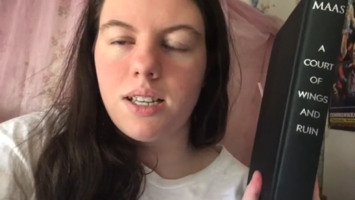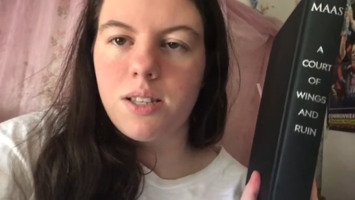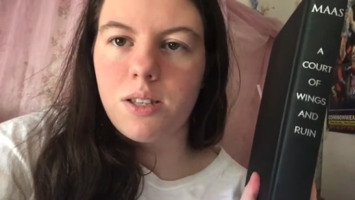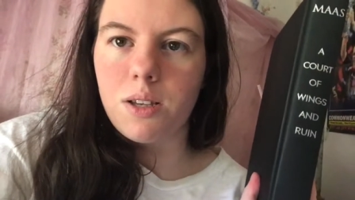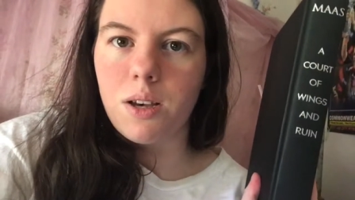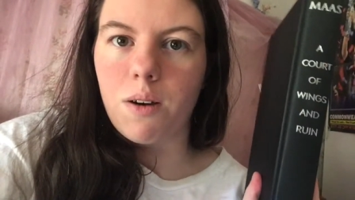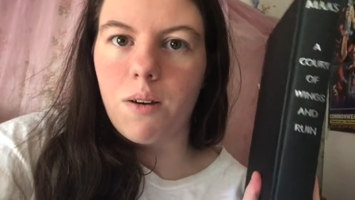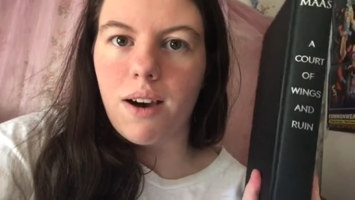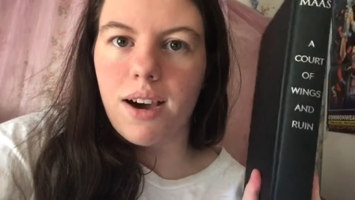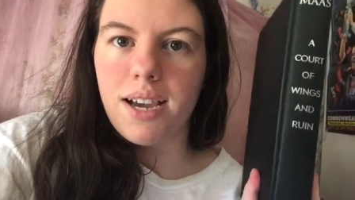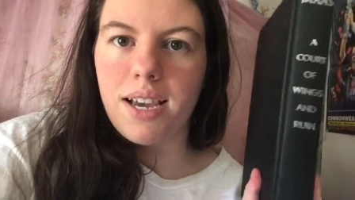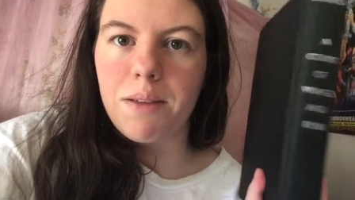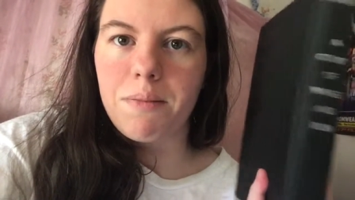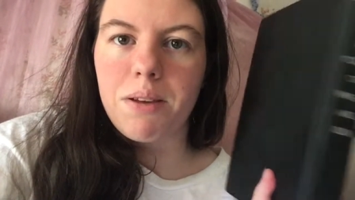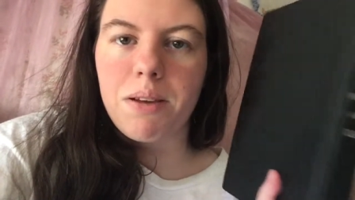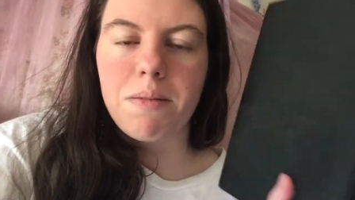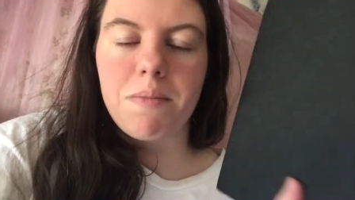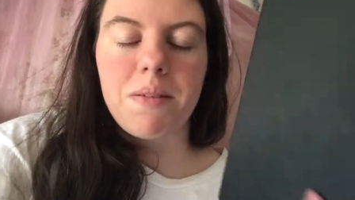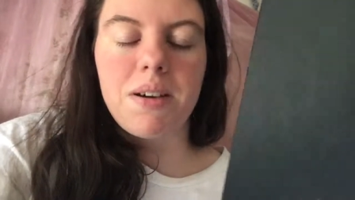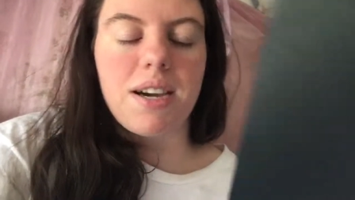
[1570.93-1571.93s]
So I am
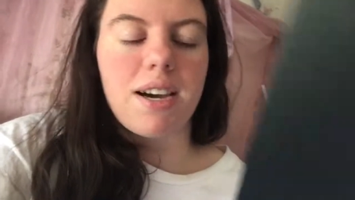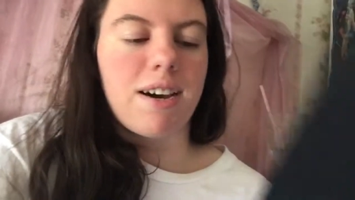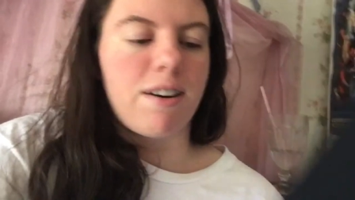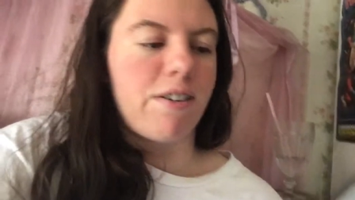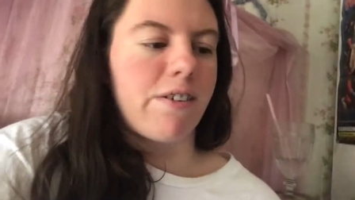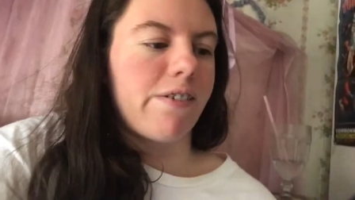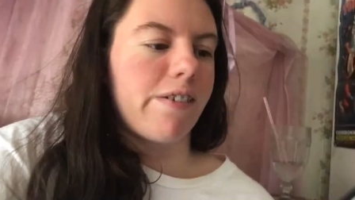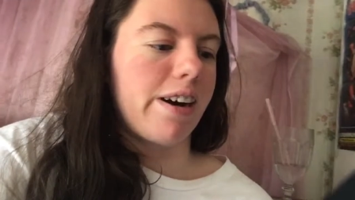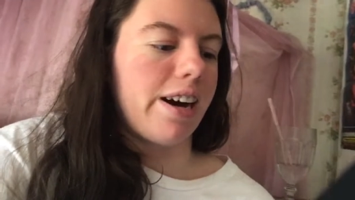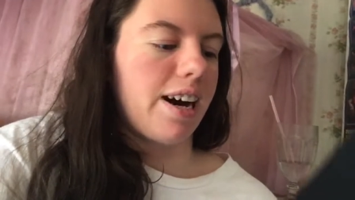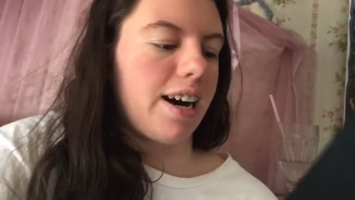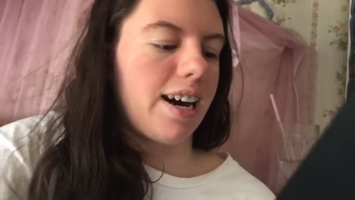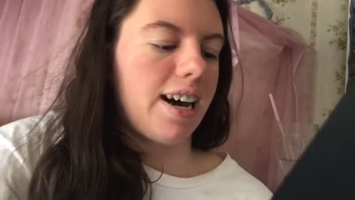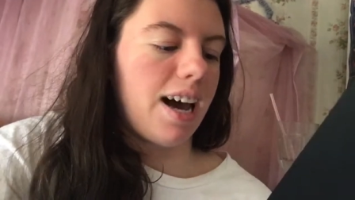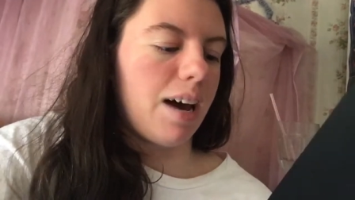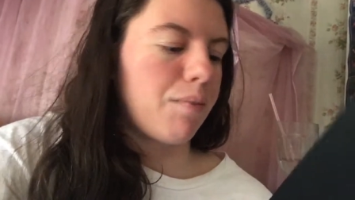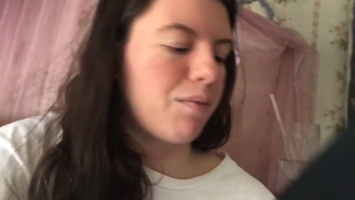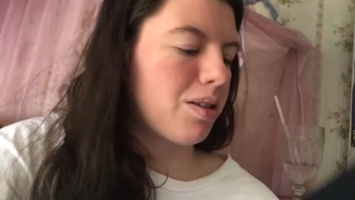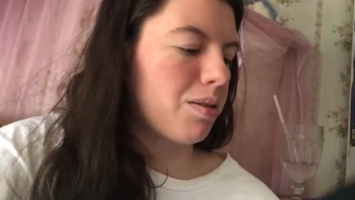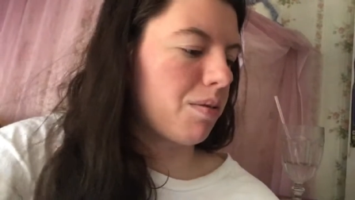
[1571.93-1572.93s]
keeping my eye out. I
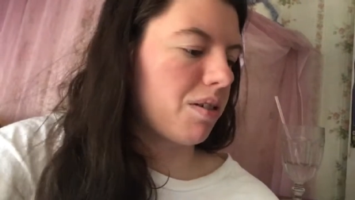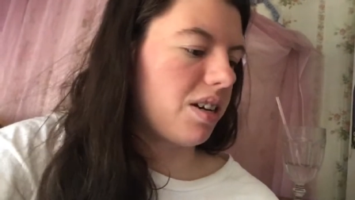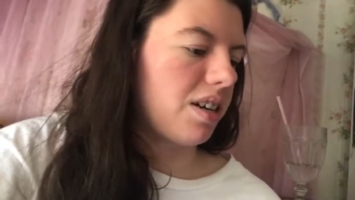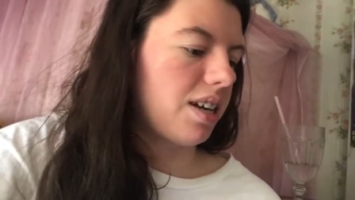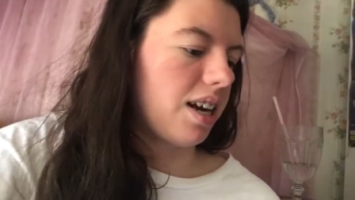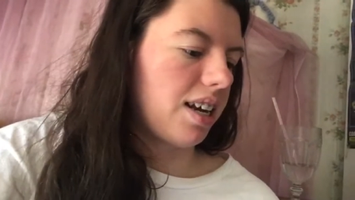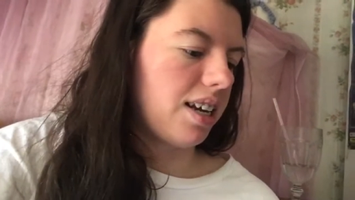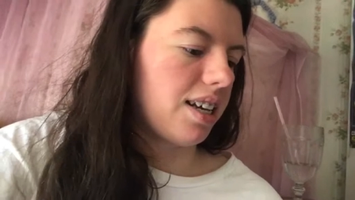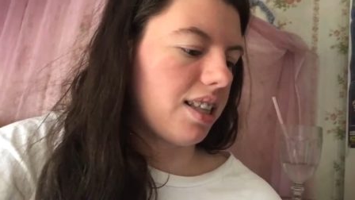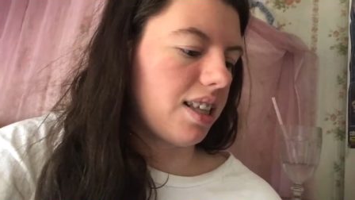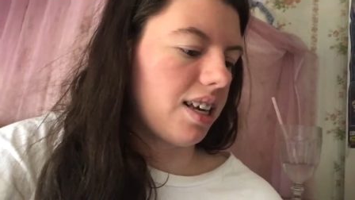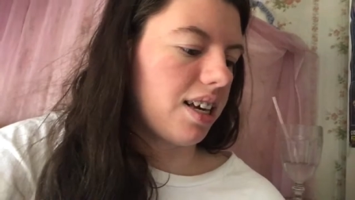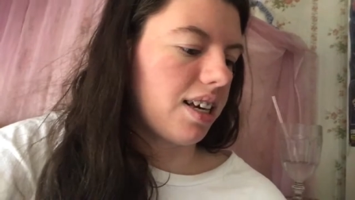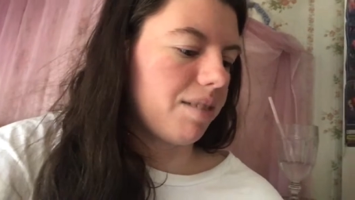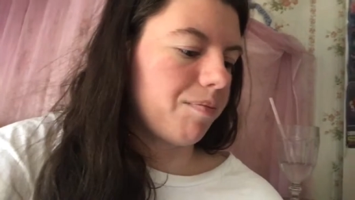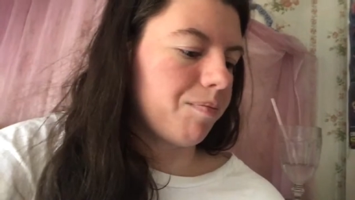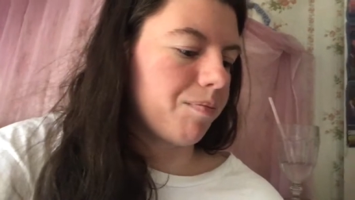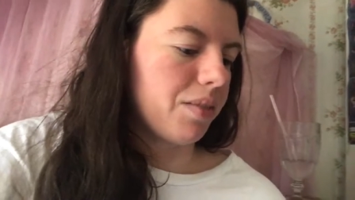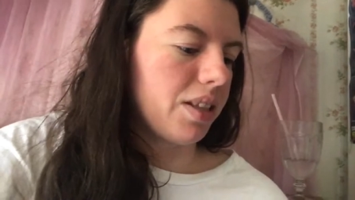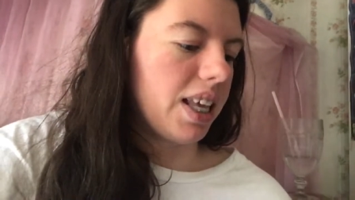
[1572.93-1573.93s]
haven't spotted
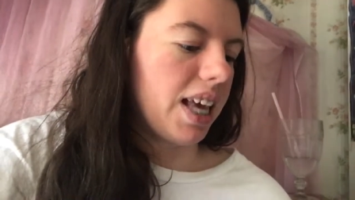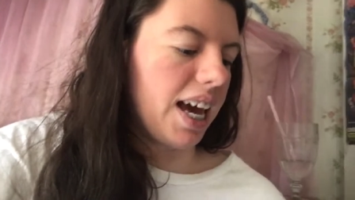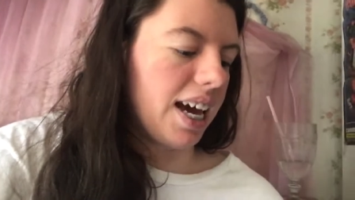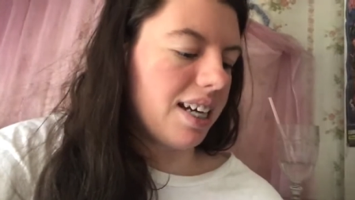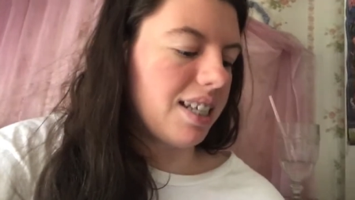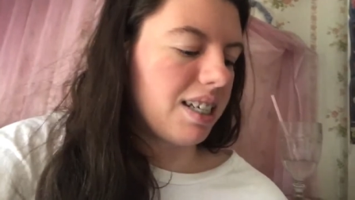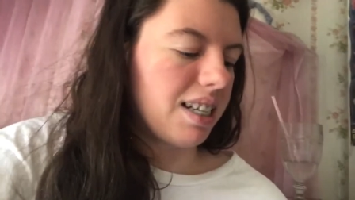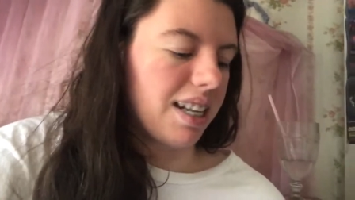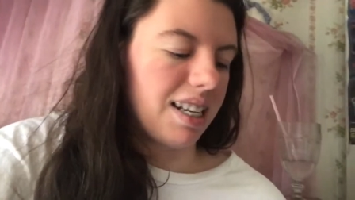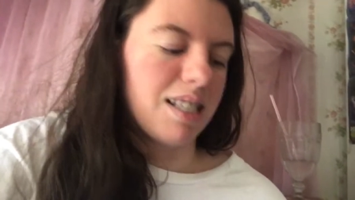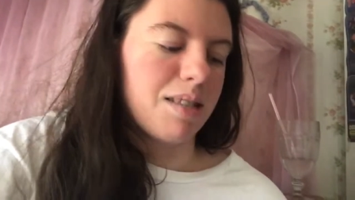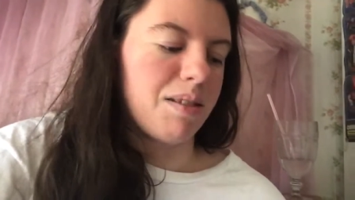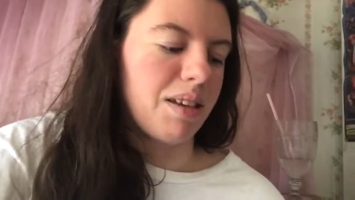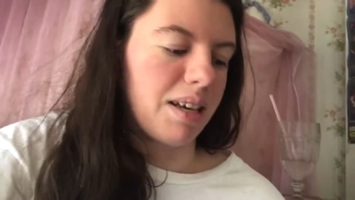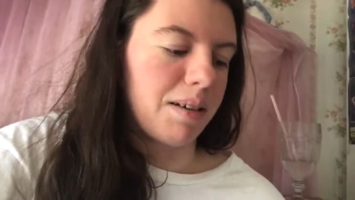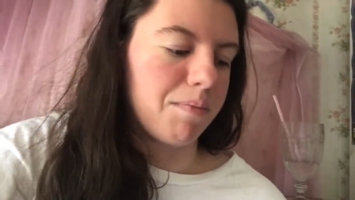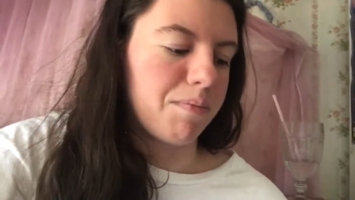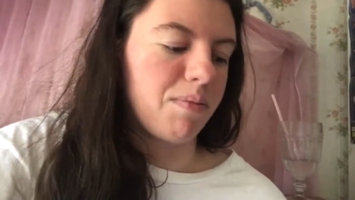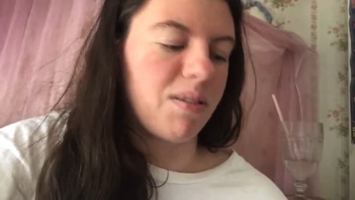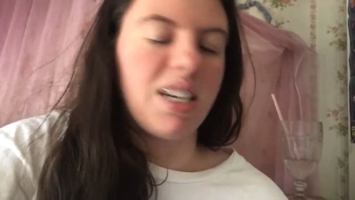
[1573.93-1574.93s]
anything yet that's
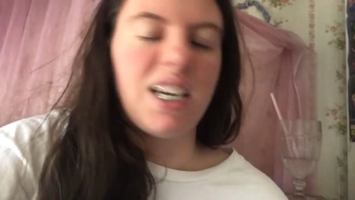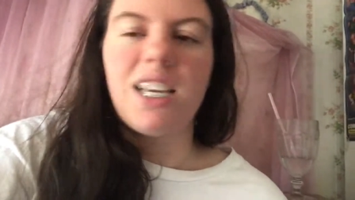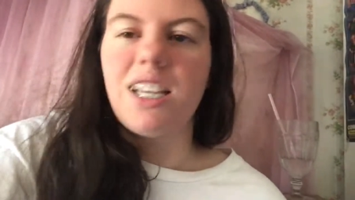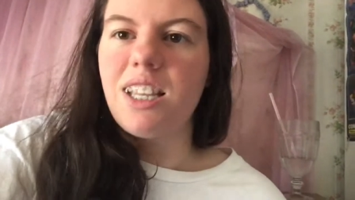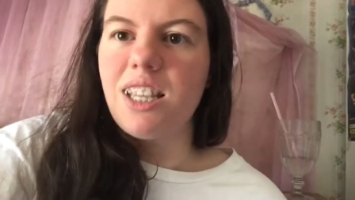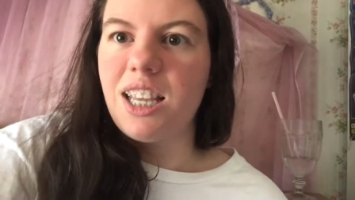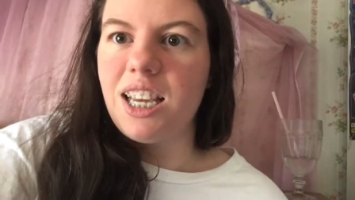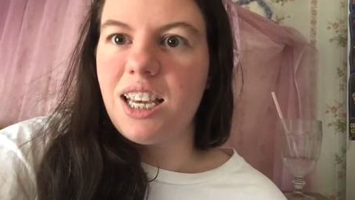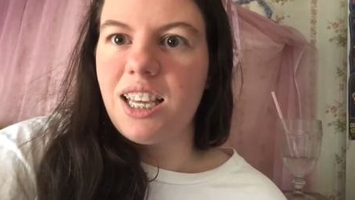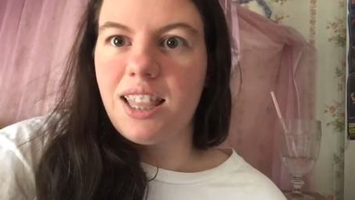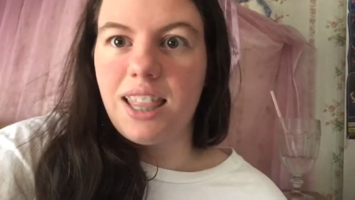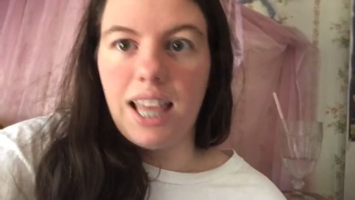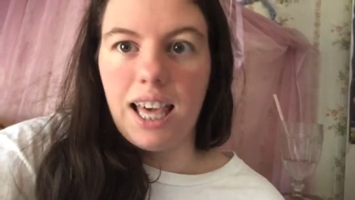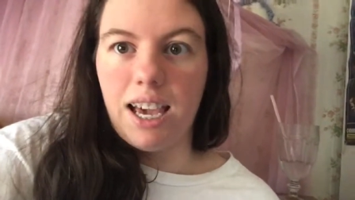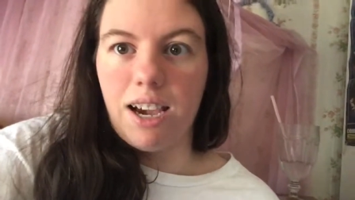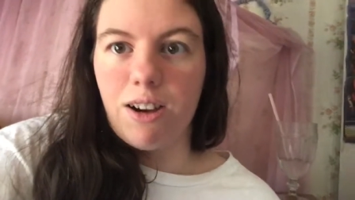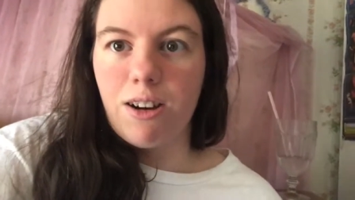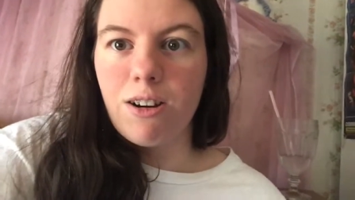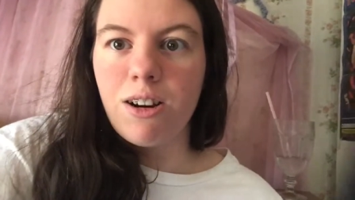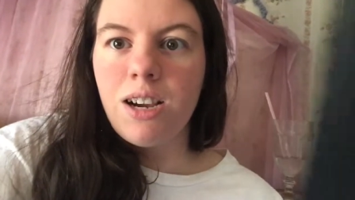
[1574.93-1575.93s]
like blatantly
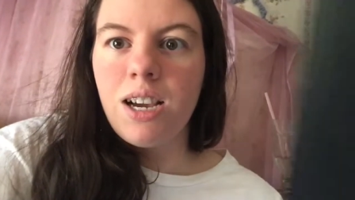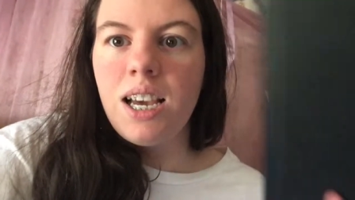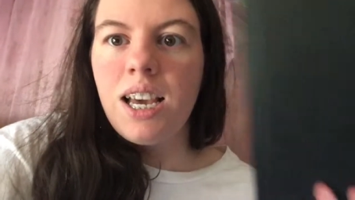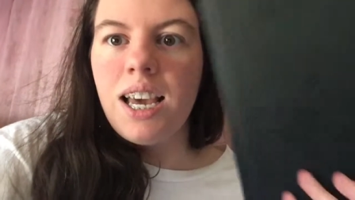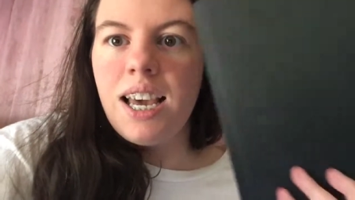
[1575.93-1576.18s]
there